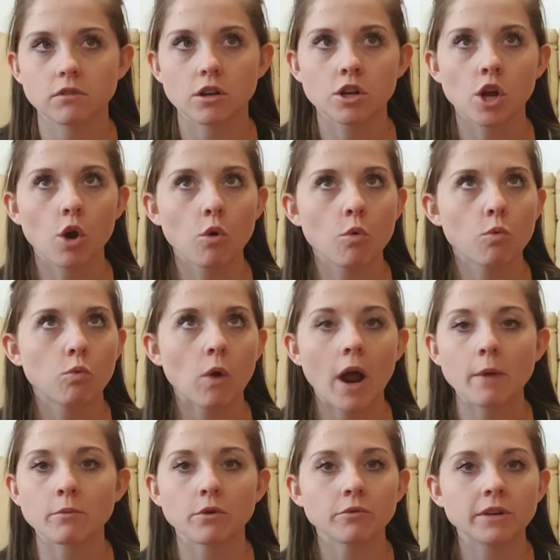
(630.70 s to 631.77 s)
no
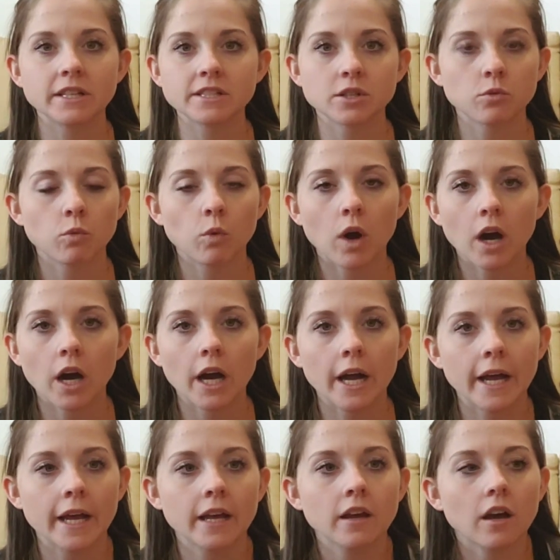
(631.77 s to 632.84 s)
rhyme or reason
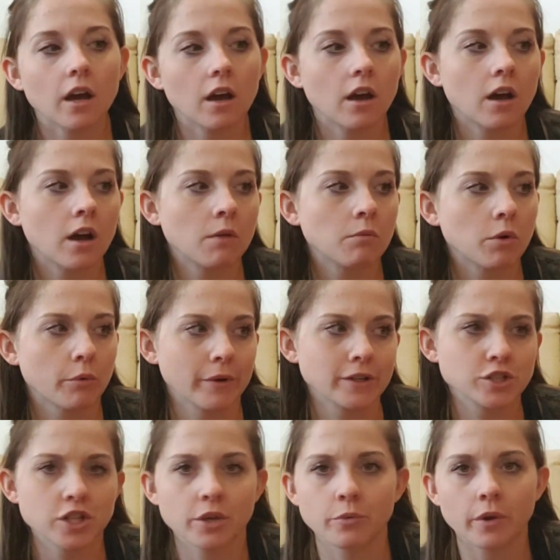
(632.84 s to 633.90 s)
why.
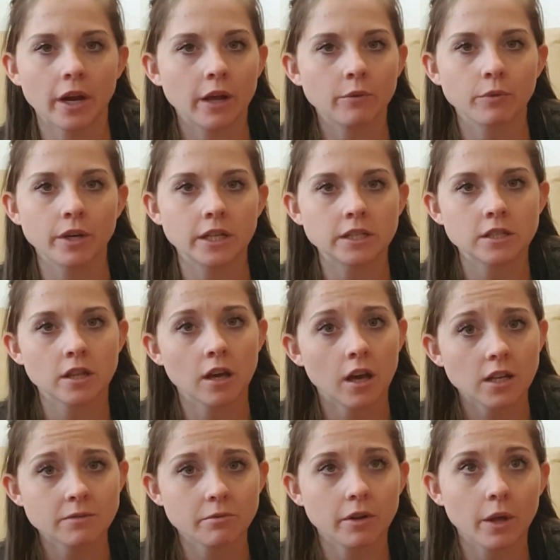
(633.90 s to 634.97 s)
Originally, when I went into the
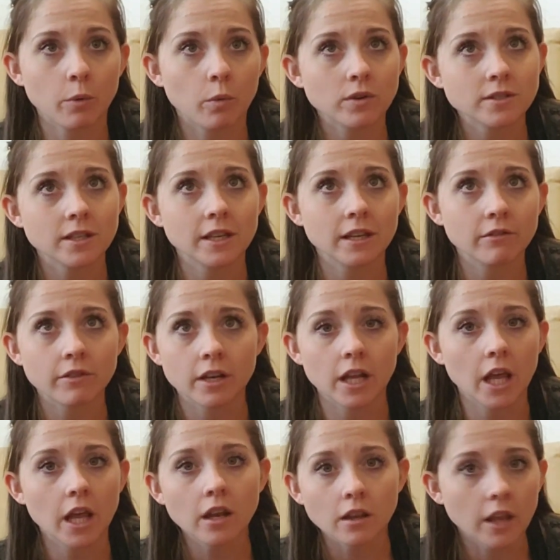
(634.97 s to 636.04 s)
hospital, I wasn't even
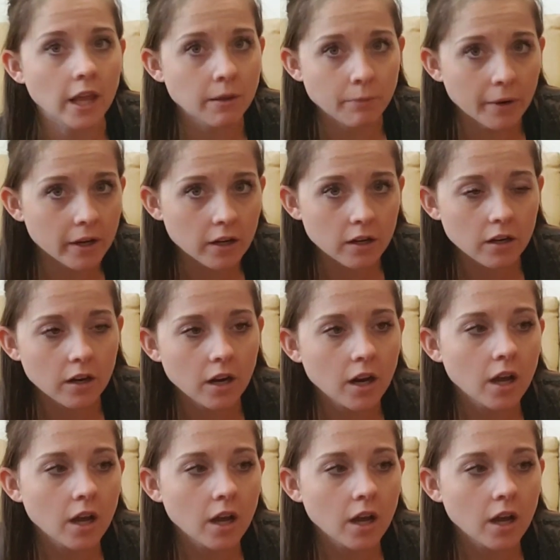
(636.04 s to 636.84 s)
in labor.